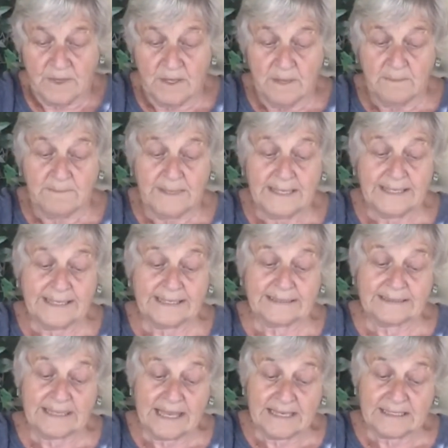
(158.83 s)
"Making
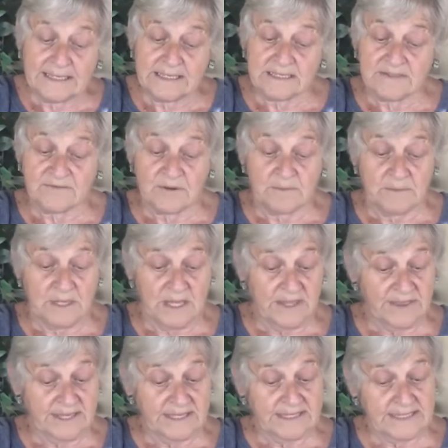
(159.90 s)
latkes from
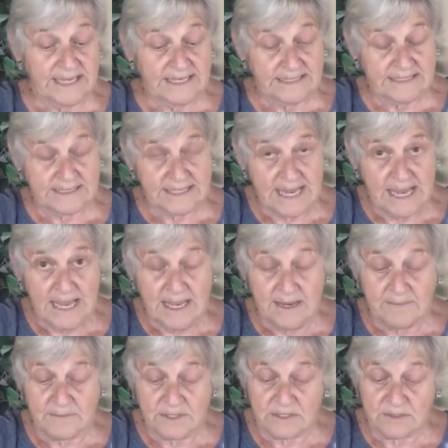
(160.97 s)
nothing takes
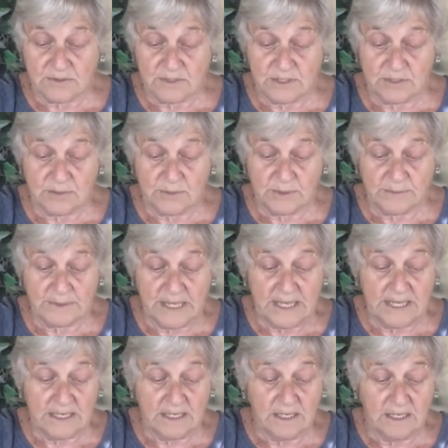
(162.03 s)
time," the stranger
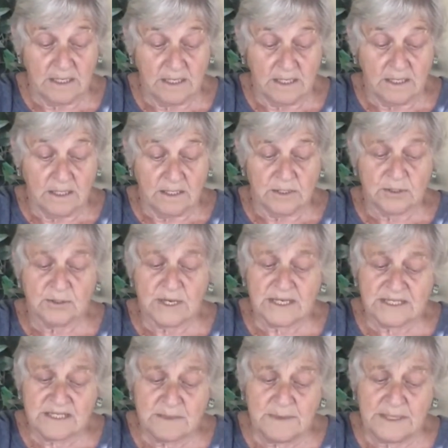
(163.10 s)
replied.
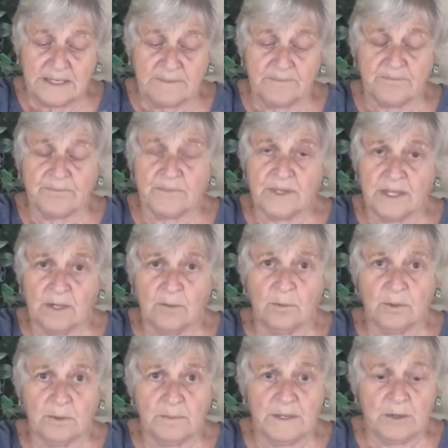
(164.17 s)
"Trust me, it
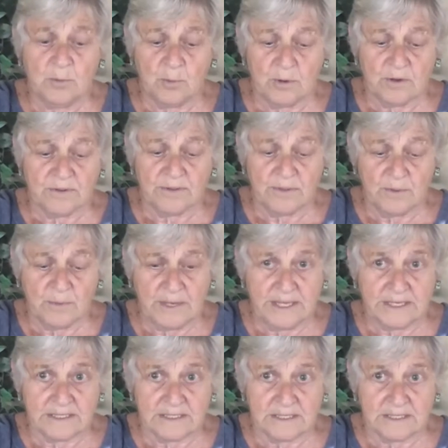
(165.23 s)
will be worth the wait."